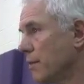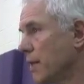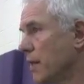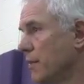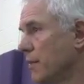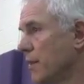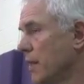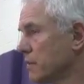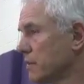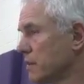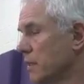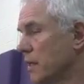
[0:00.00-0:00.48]

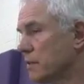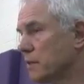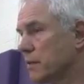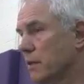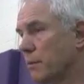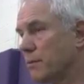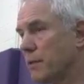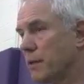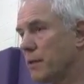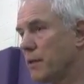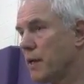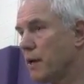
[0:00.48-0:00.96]
That's not
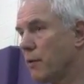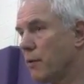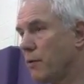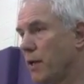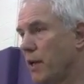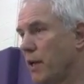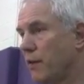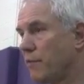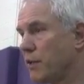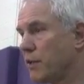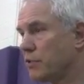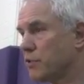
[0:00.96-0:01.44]
something that
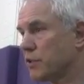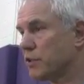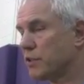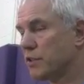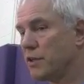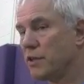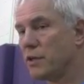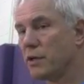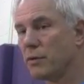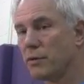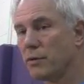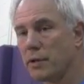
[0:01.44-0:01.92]
we have
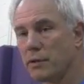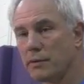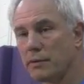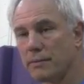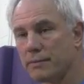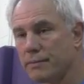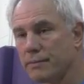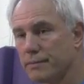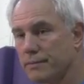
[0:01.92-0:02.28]
interest in doing.